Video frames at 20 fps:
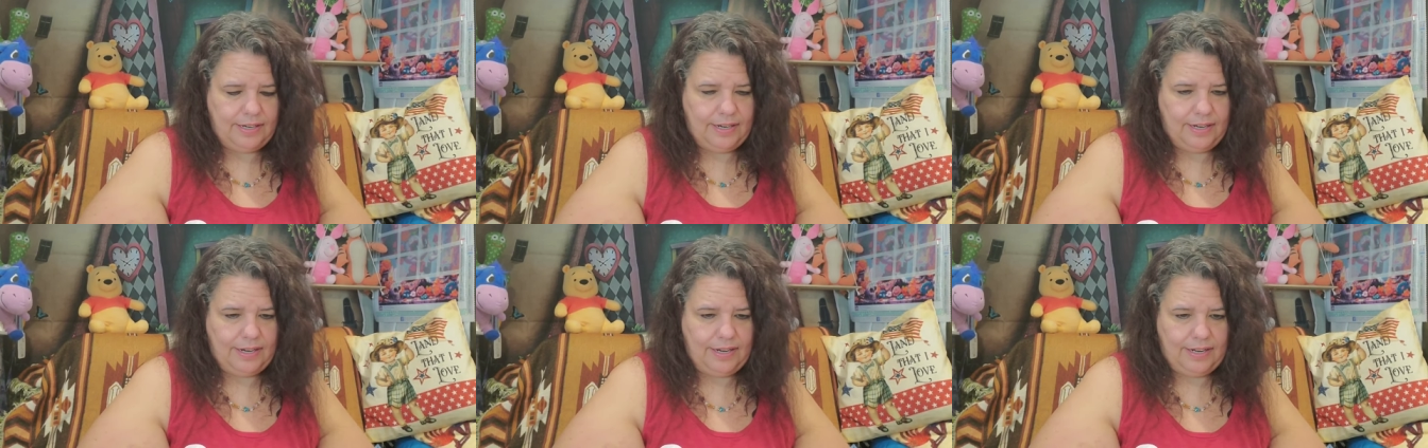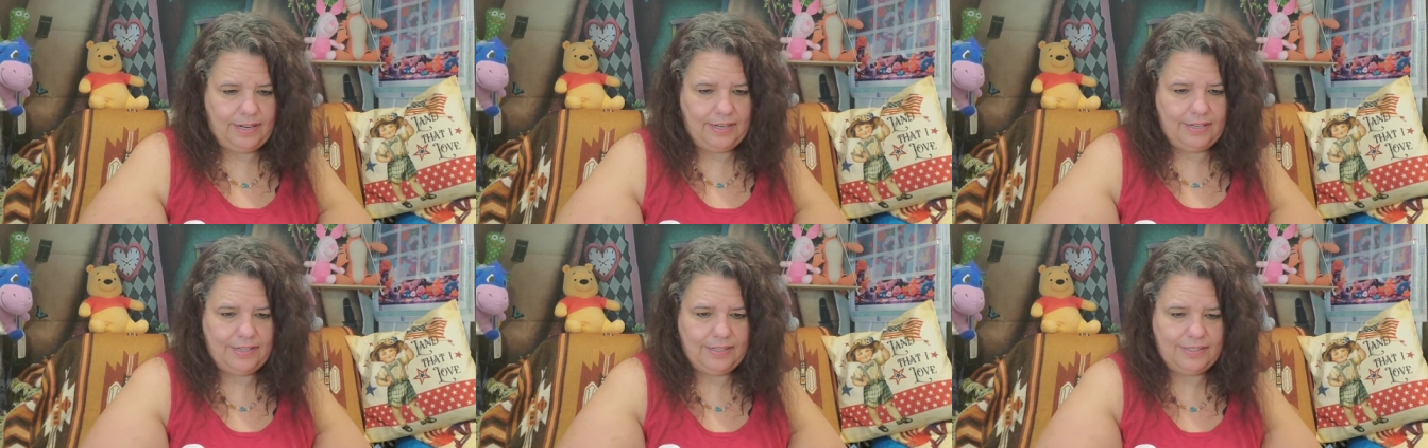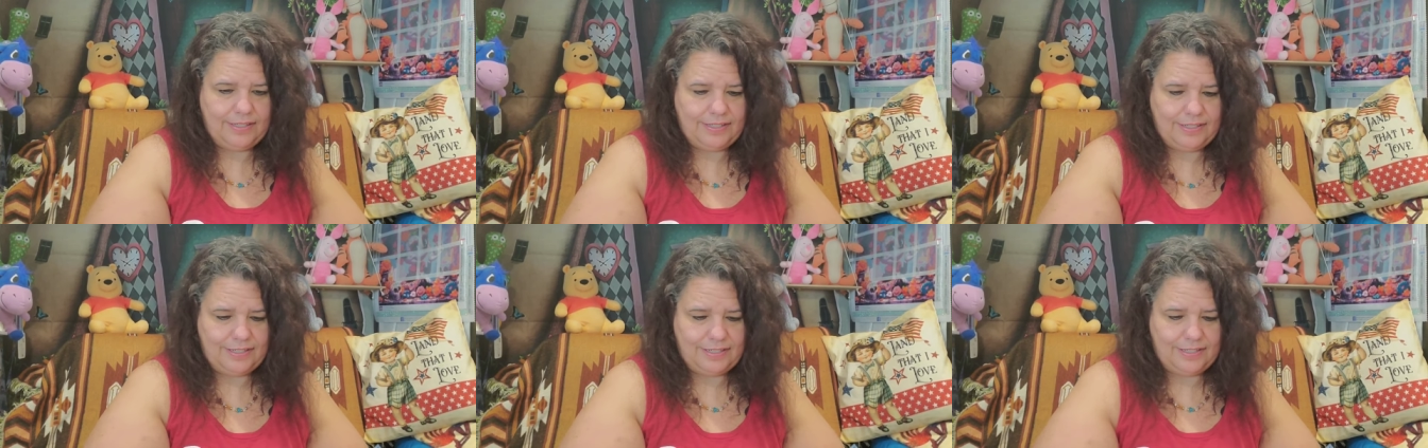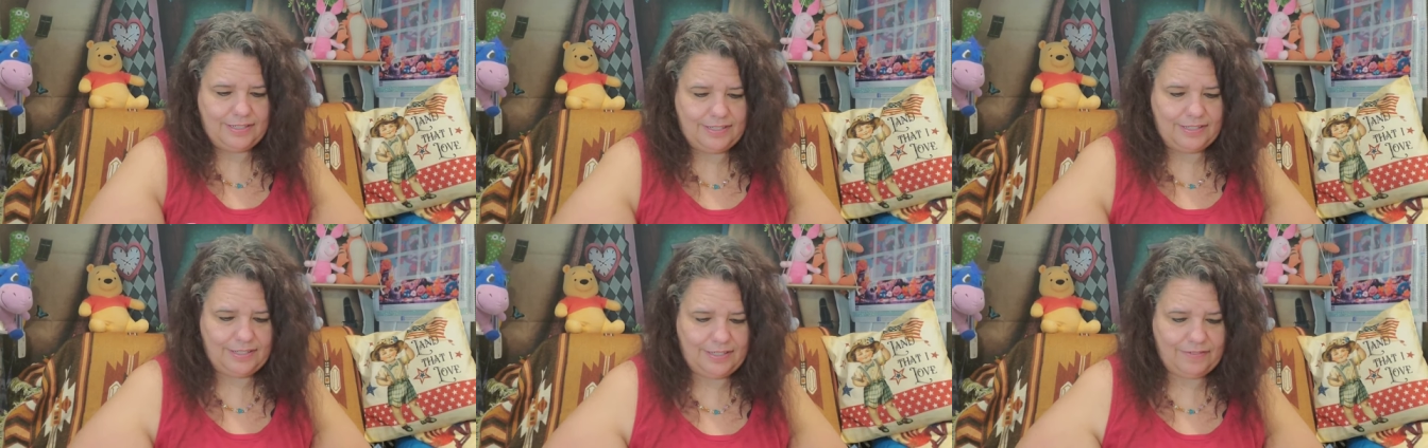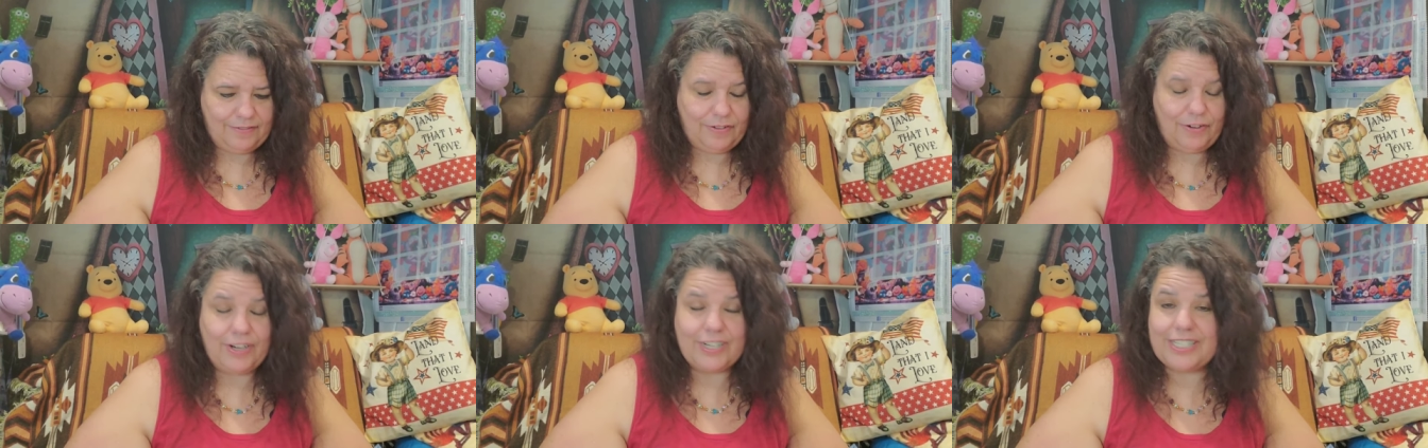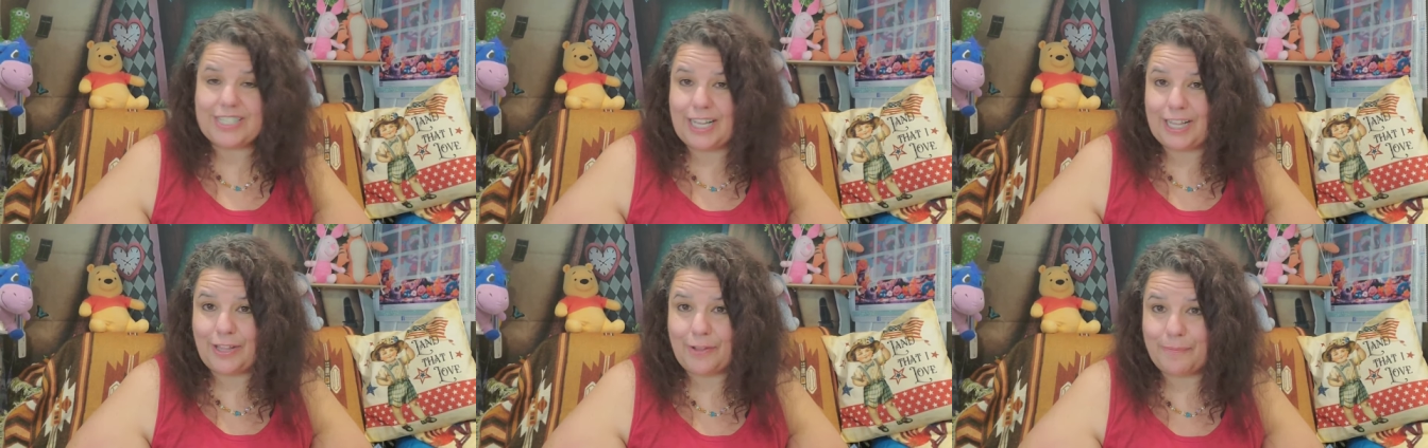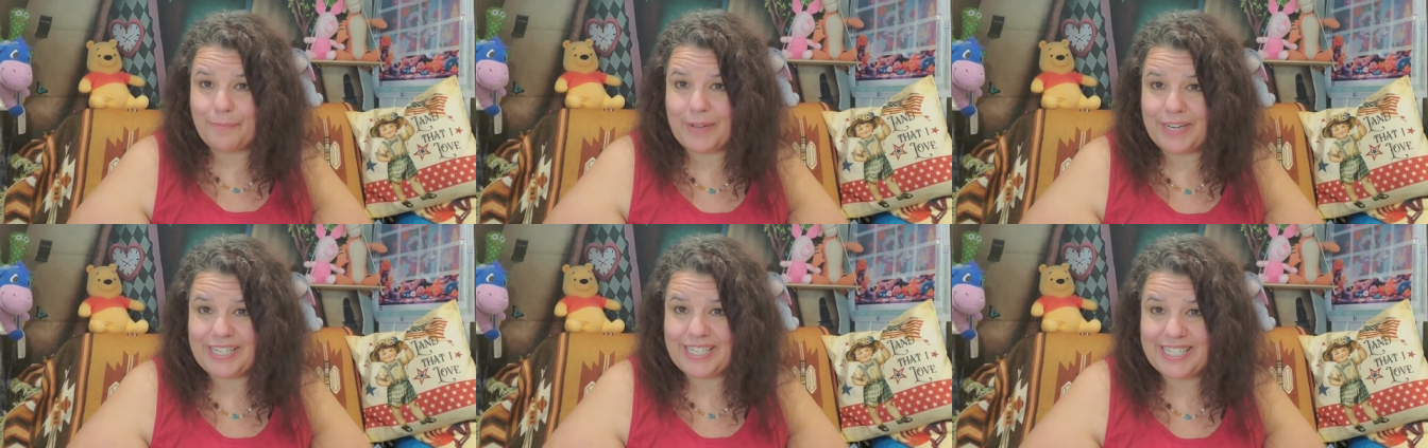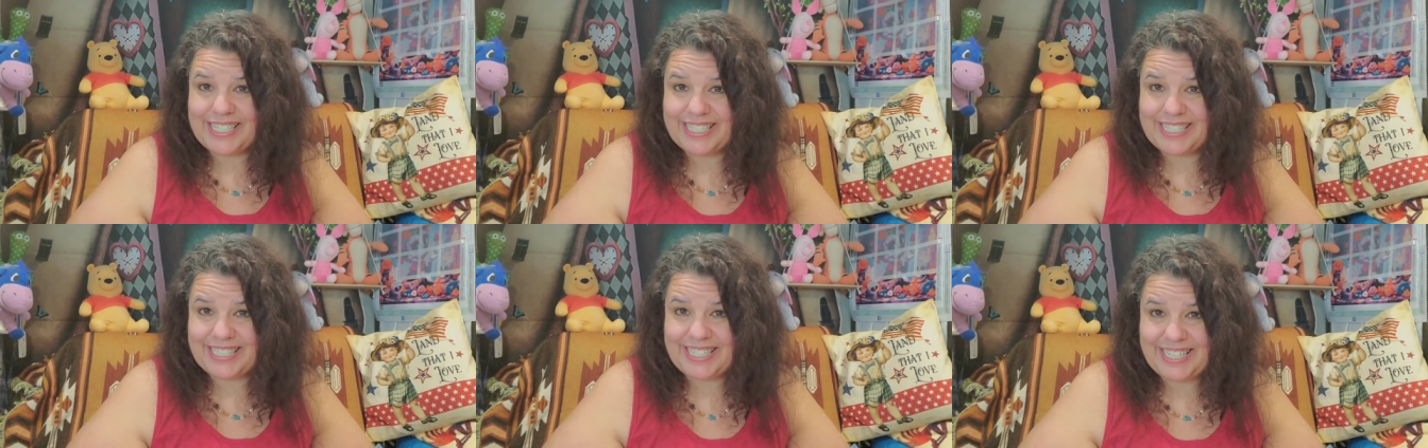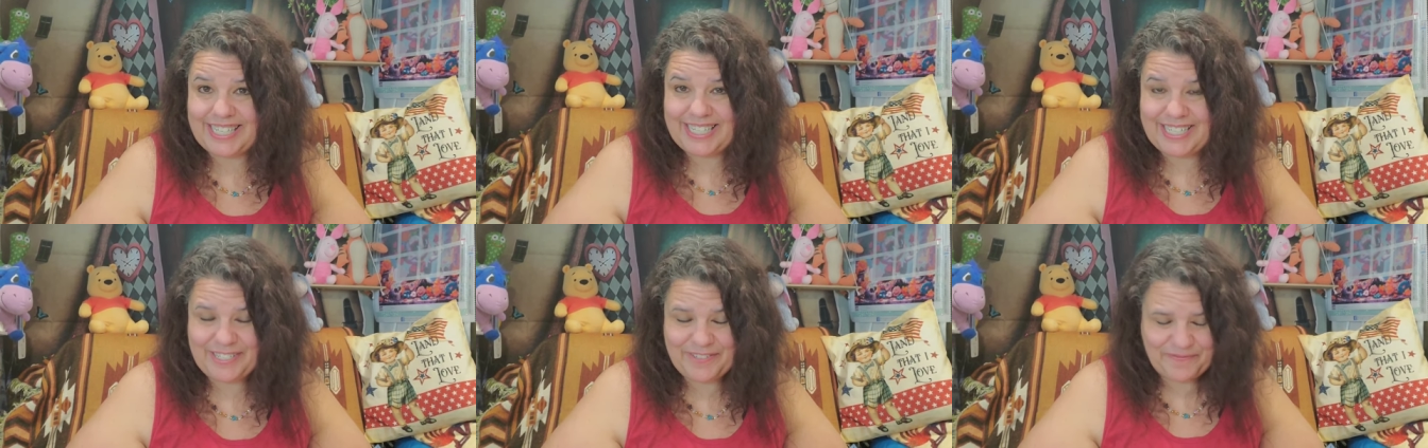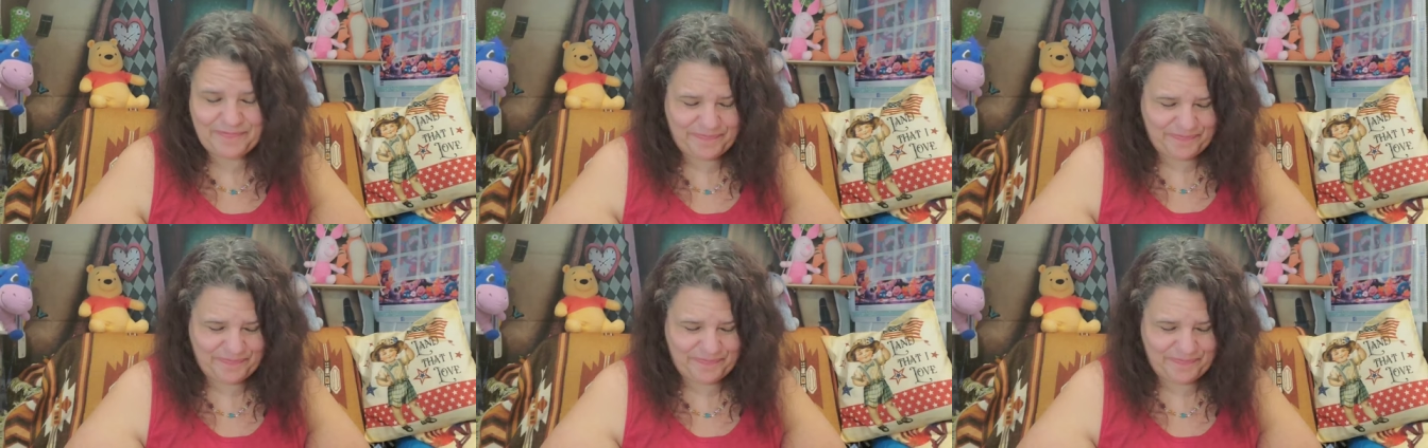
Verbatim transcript: And, of course, I love my Disney.